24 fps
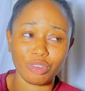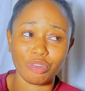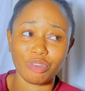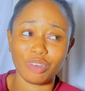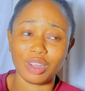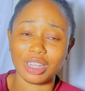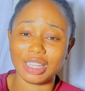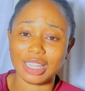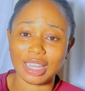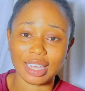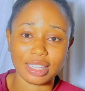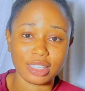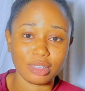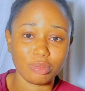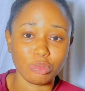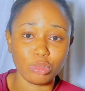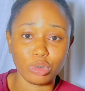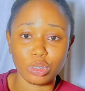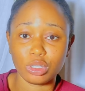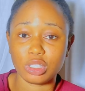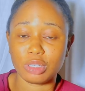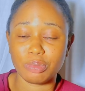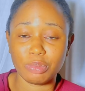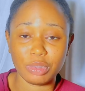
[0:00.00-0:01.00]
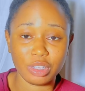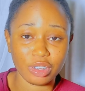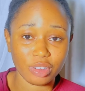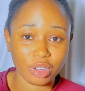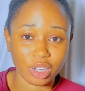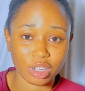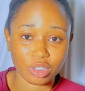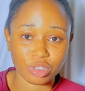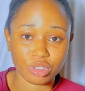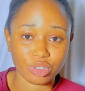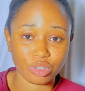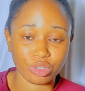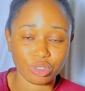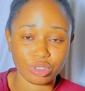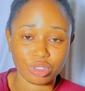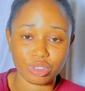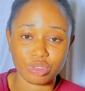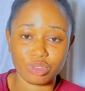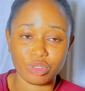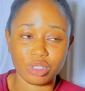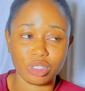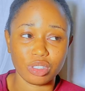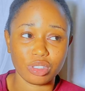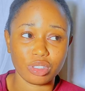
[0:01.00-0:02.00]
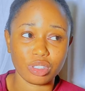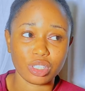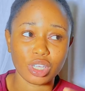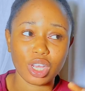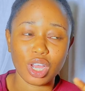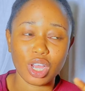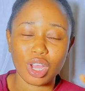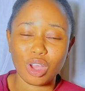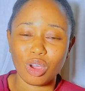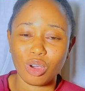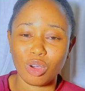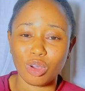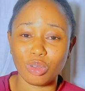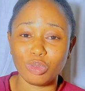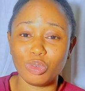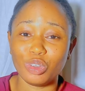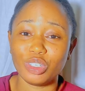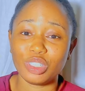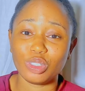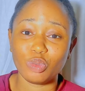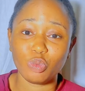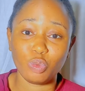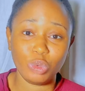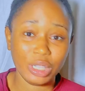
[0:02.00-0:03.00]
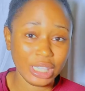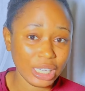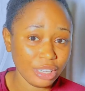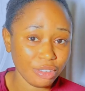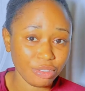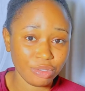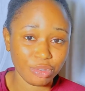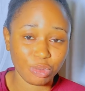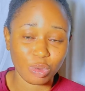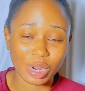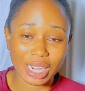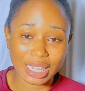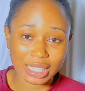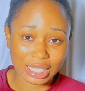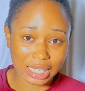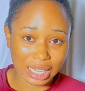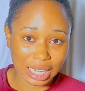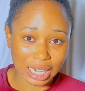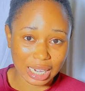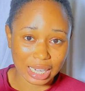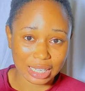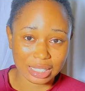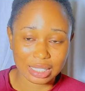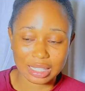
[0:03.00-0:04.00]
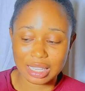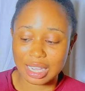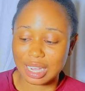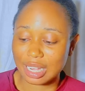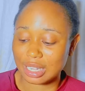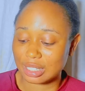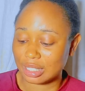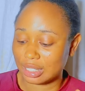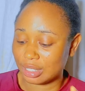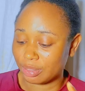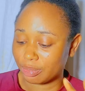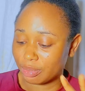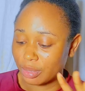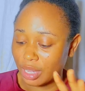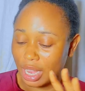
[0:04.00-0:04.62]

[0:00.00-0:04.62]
the fact that most mineral sunscreens always leave white cast, and